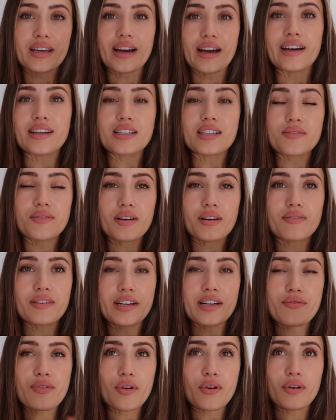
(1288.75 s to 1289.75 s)
yeah, I just felt
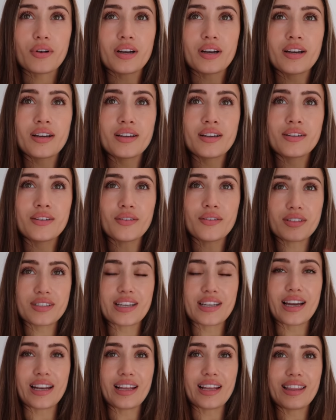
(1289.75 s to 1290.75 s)
really wrong not to
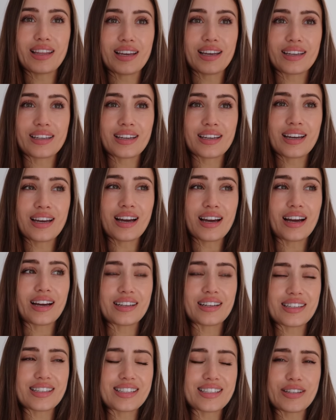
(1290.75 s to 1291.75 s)
say anything,
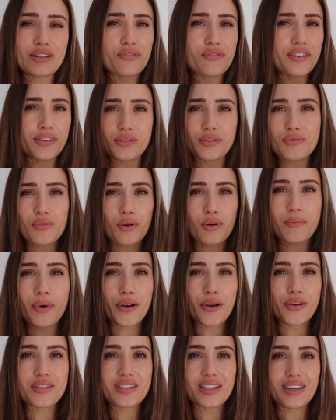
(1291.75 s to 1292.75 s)
and it still feels wrong
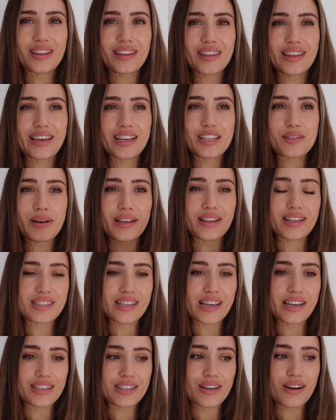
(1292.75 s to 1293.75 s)
posting things, but at the
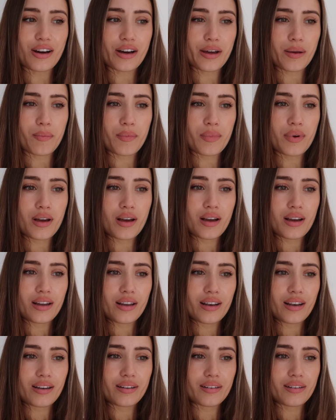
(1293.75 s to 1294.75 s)
same time
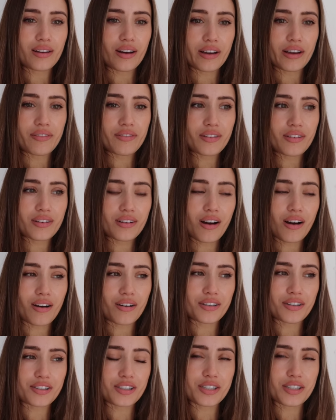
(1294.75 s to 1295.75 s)
life
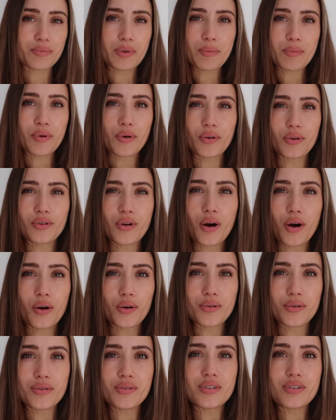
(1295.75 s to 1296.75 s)
can't just be put on
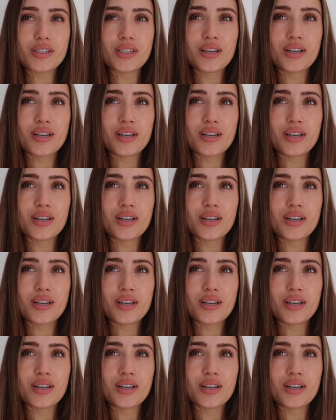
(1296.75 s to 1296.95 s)
hold.